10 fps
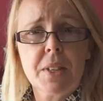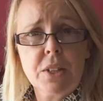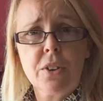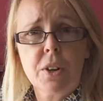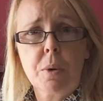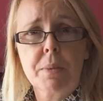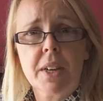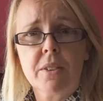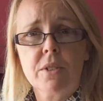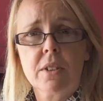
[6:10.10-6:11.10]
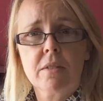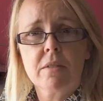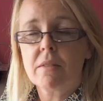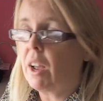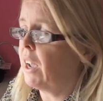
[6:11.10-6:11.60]
the sun comes out
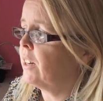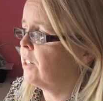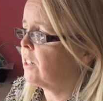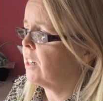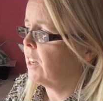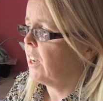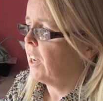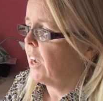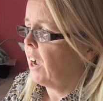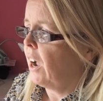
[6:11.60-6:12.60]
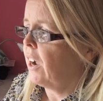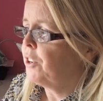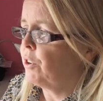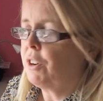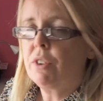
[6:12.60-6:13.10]
and I
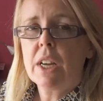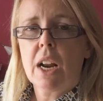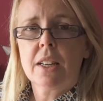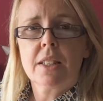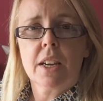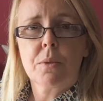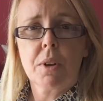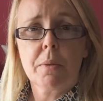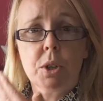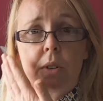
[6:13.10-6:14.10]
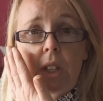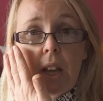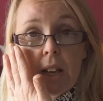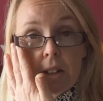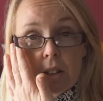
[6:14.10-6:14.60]
only realise that when I'm doing the
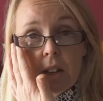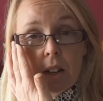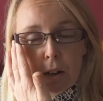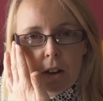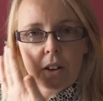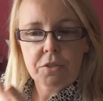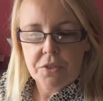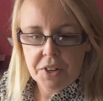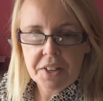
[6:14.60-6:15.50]
editing of